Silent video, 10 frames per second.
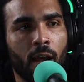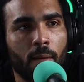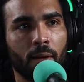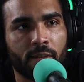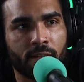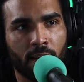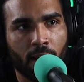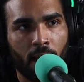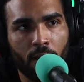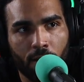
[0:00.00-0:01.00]
Because I
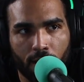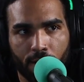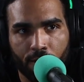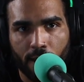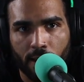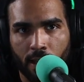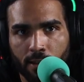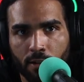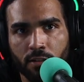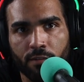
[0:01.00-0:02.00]
look at everything like
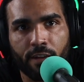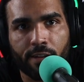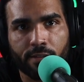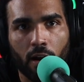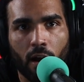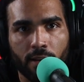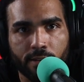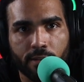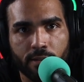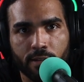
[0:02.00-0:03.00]
there's a fixed
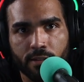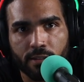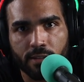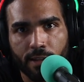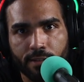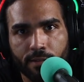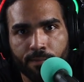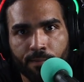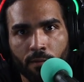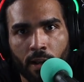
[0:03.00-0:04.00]
cost to success,
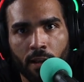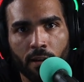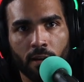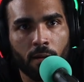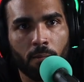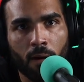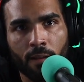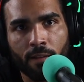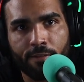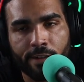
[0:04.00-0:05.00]
right? Part of
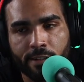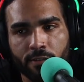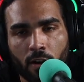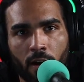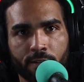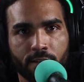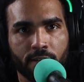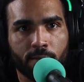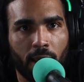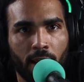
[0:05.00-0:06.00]
that fixed cost
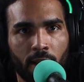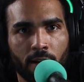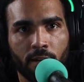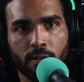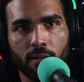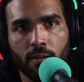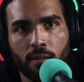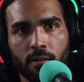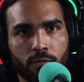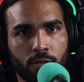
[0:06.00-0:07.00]
is pain,
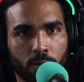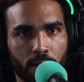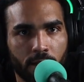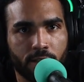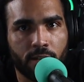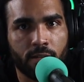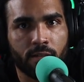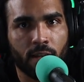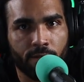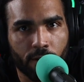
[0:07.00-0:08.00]
tribulations,
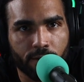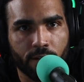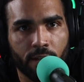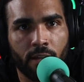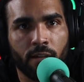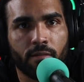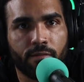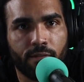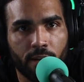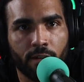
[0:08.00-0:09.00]
adversity,
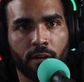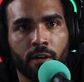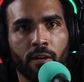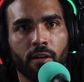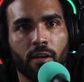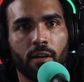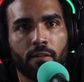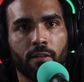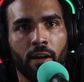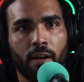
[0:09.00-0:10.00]
failure,
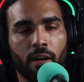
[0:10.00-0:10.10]
right?